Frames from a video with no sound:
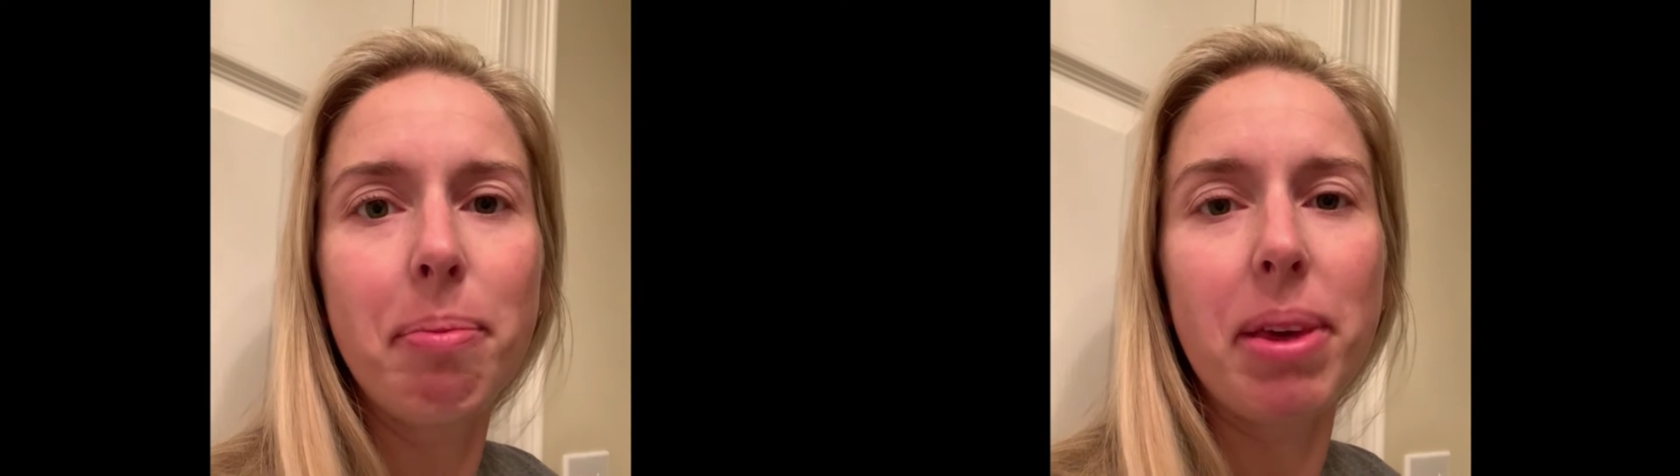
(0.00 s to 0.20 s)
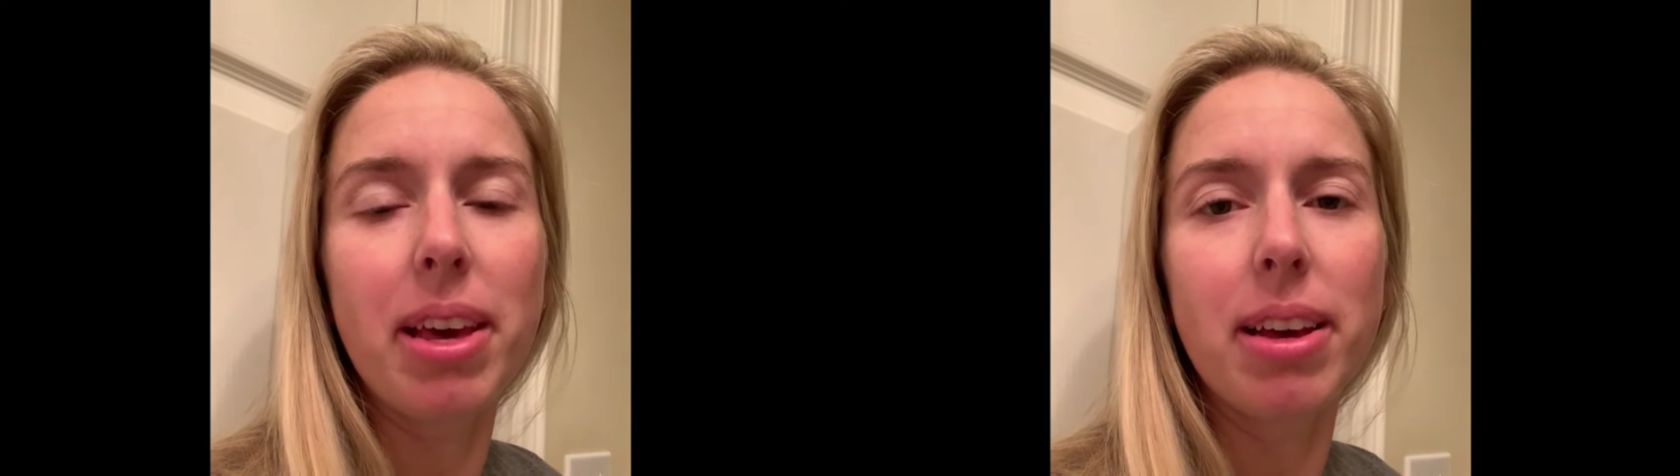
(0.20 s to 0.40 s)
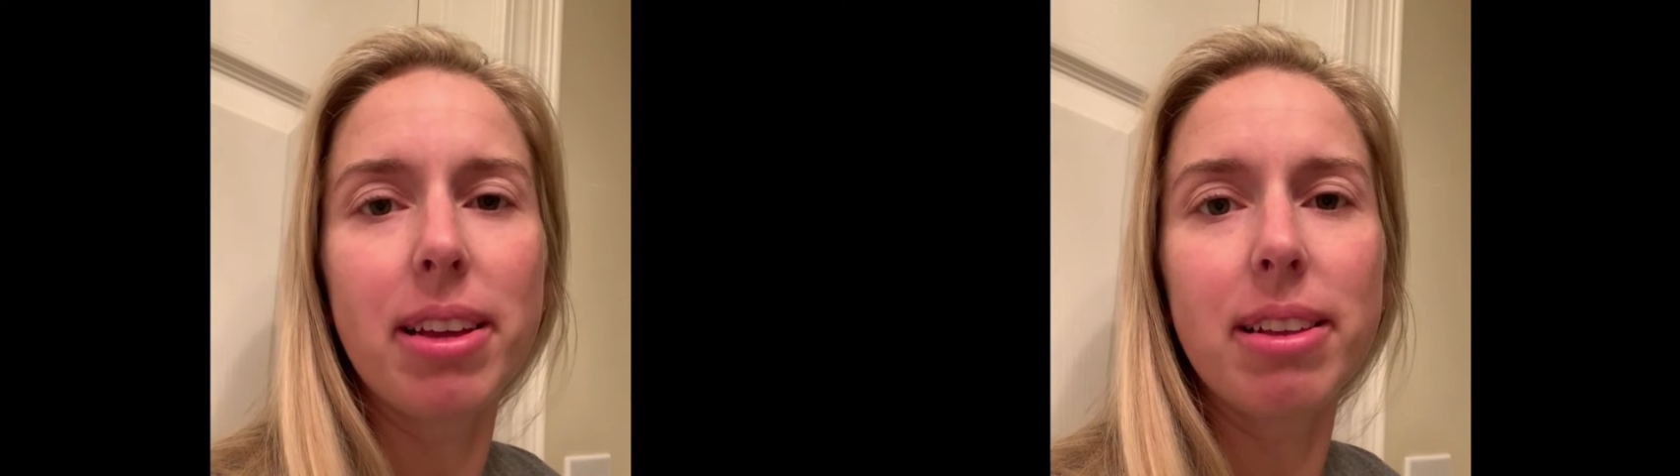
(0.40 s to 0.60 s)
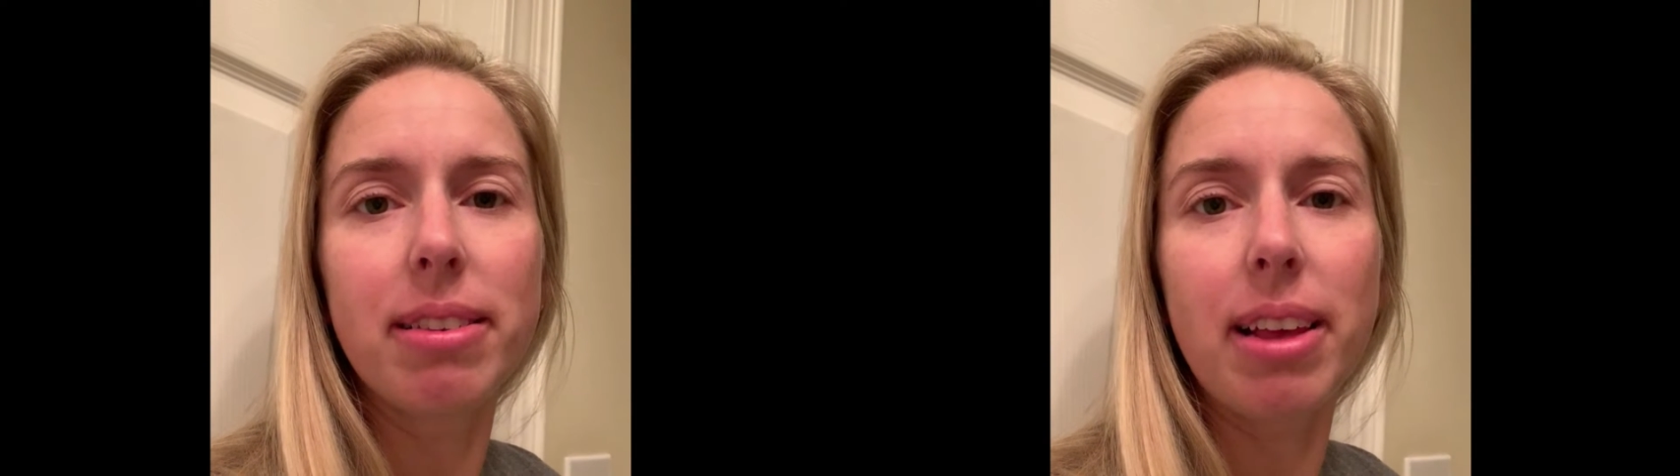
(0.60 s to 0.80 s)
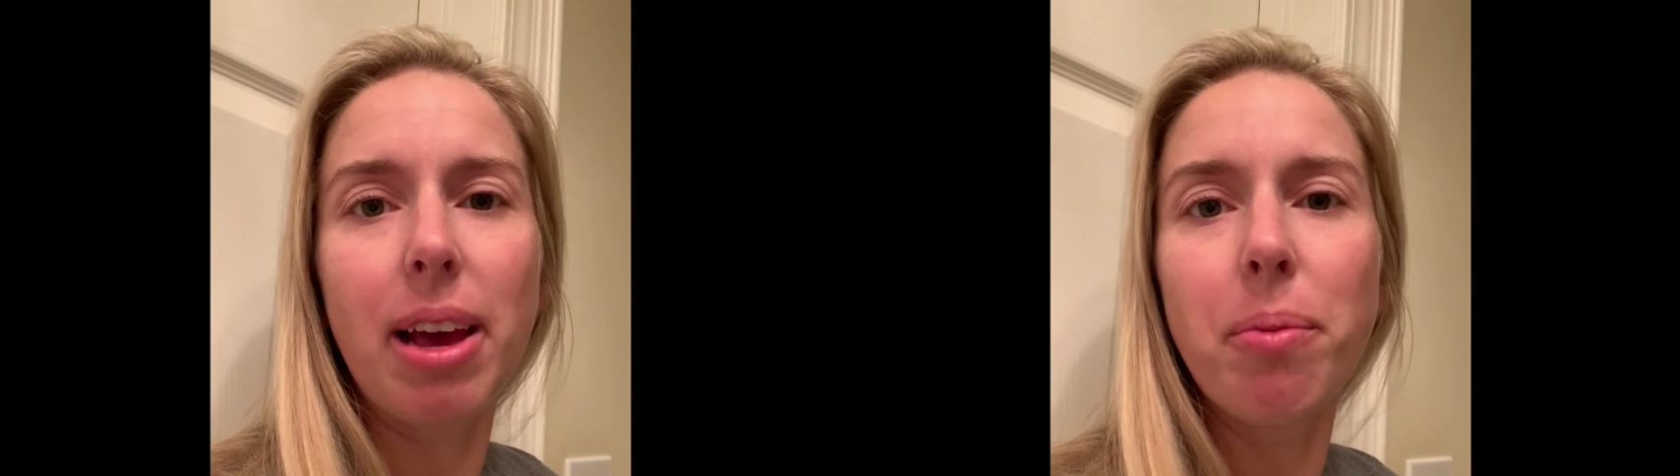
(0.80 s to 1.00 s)

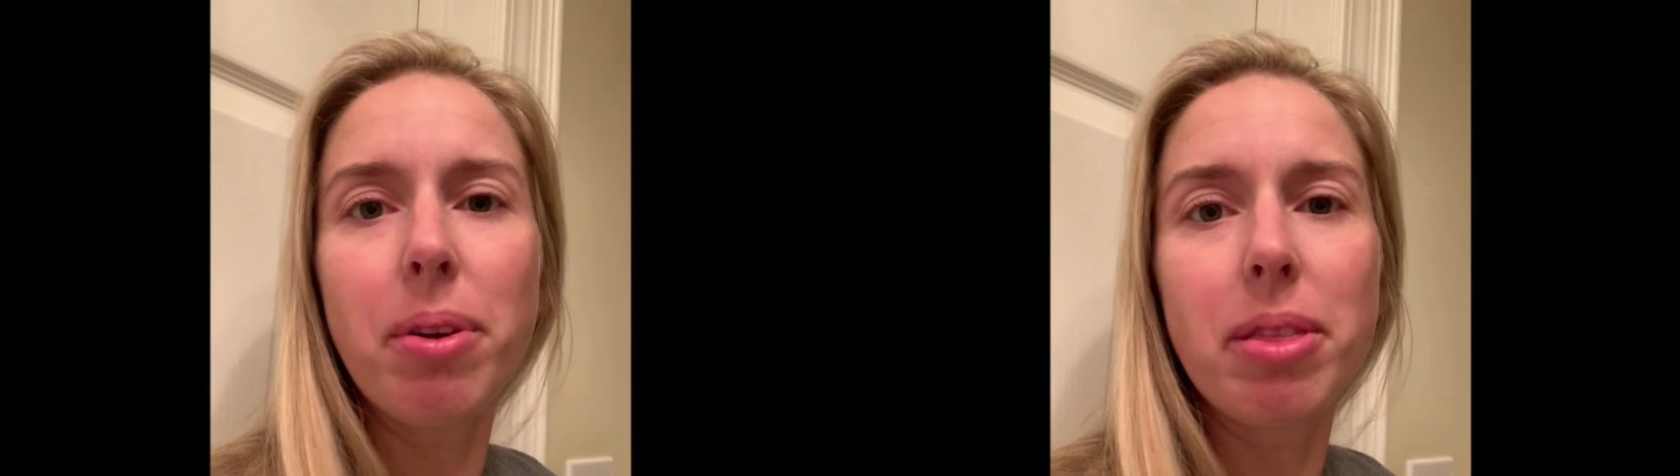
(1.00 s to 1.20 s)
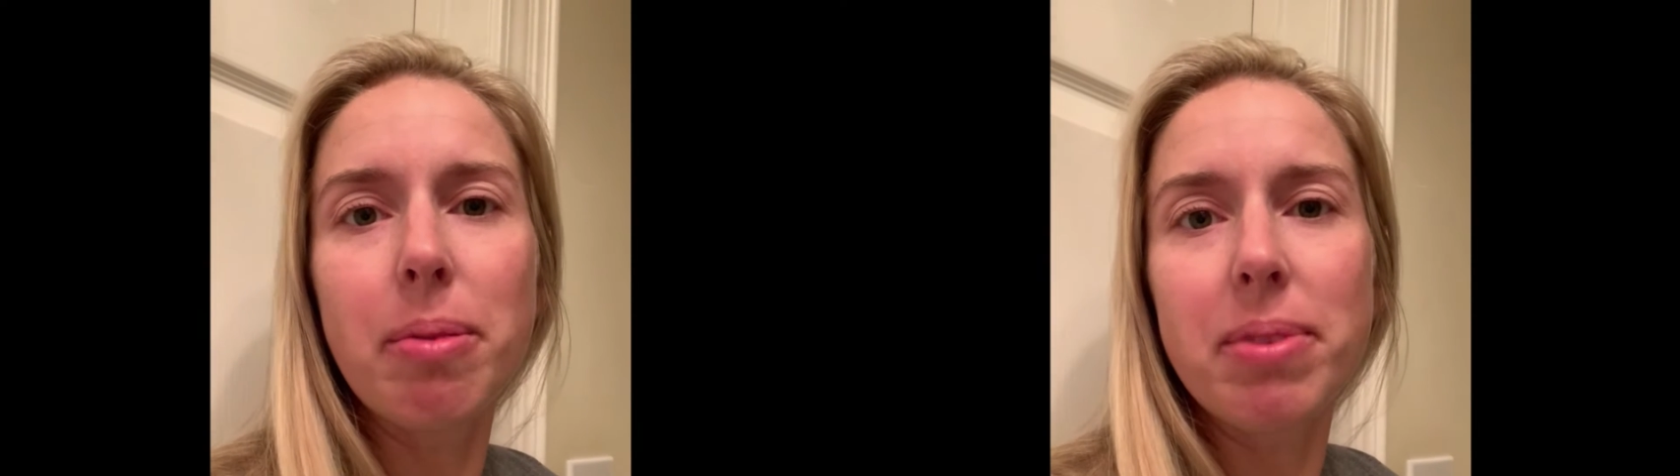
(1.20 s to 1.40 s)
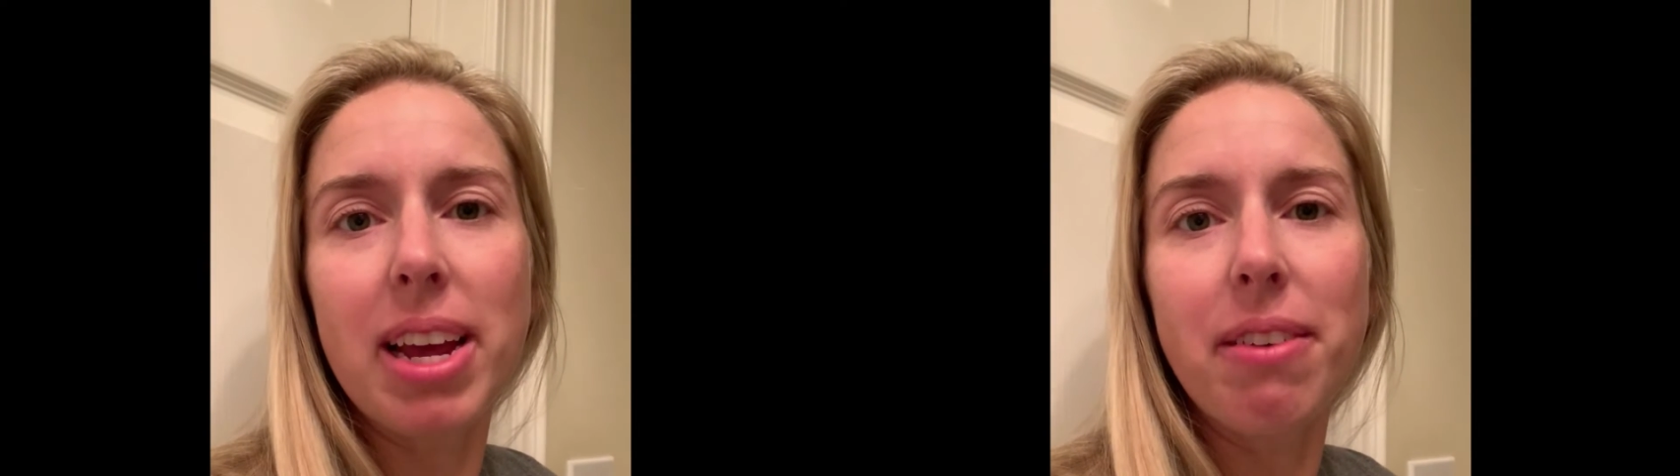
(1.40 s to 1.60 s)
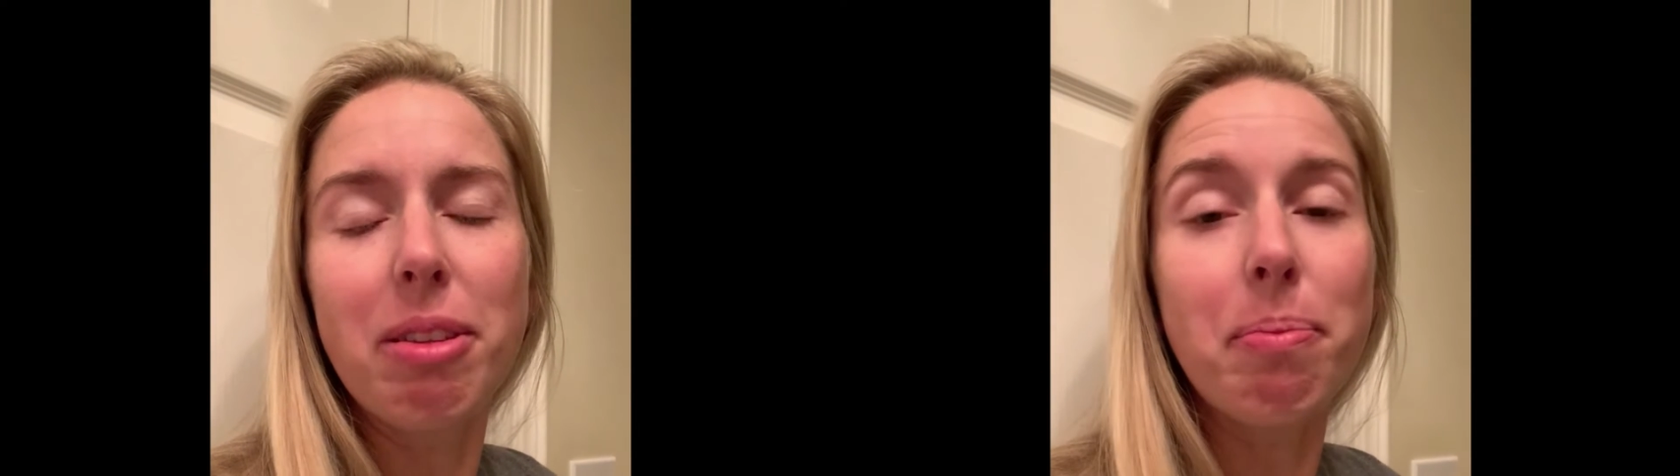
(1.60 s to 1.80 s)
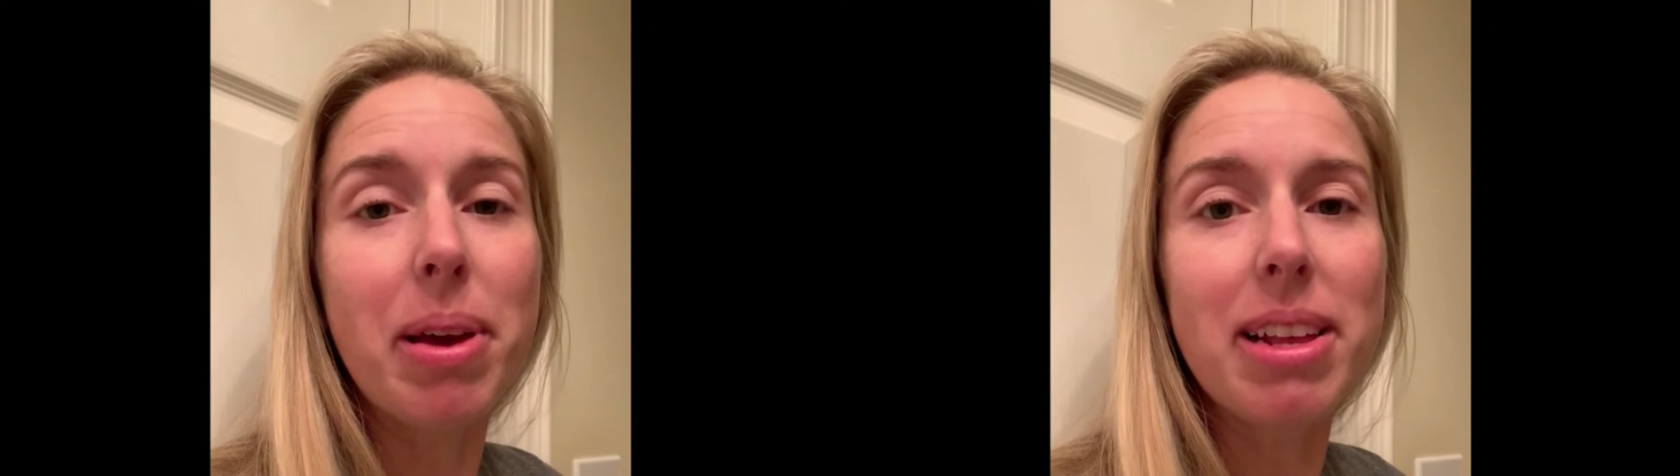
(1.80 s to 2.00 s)
because I want them to have
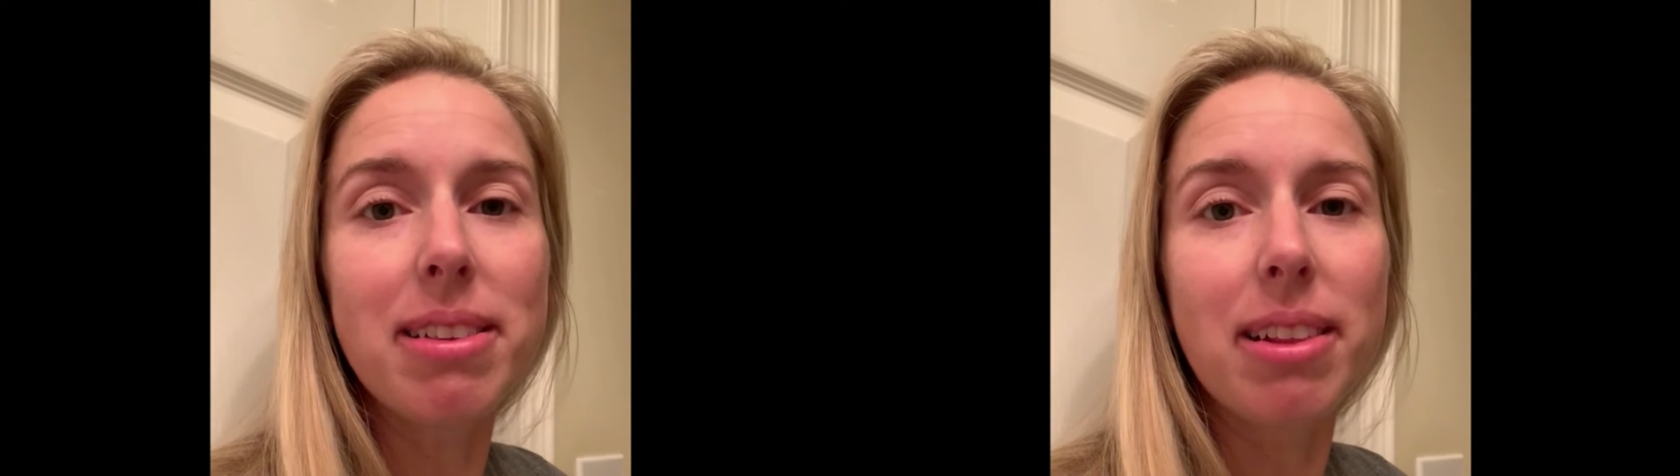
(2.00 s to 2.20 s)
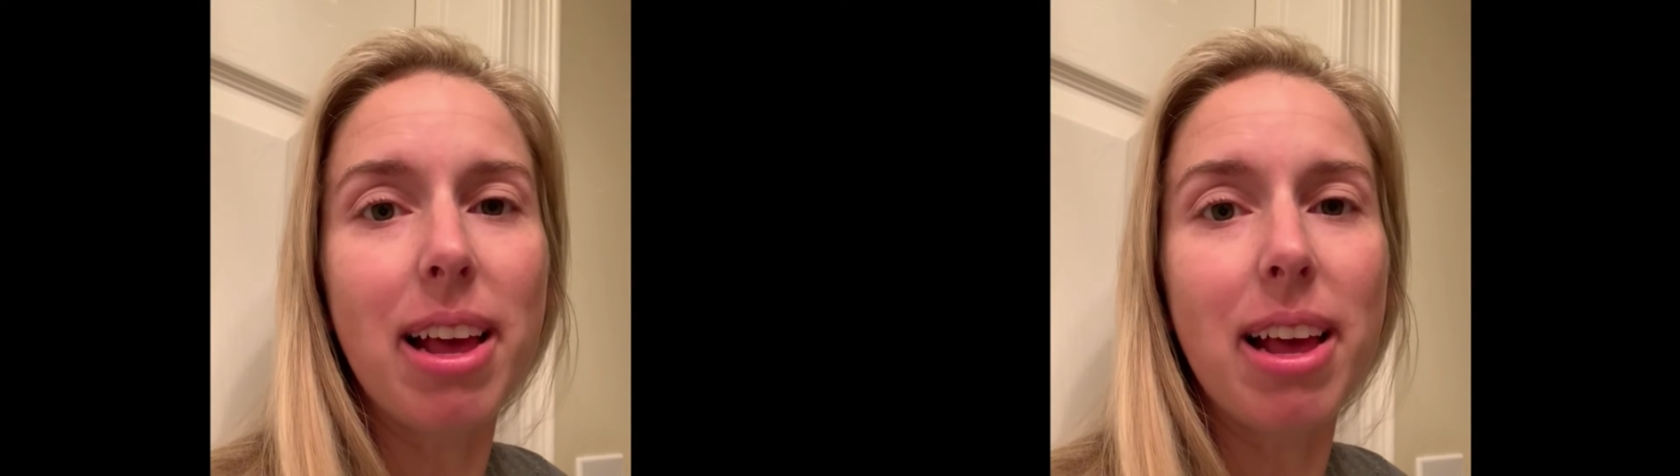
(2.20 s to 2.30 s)
the best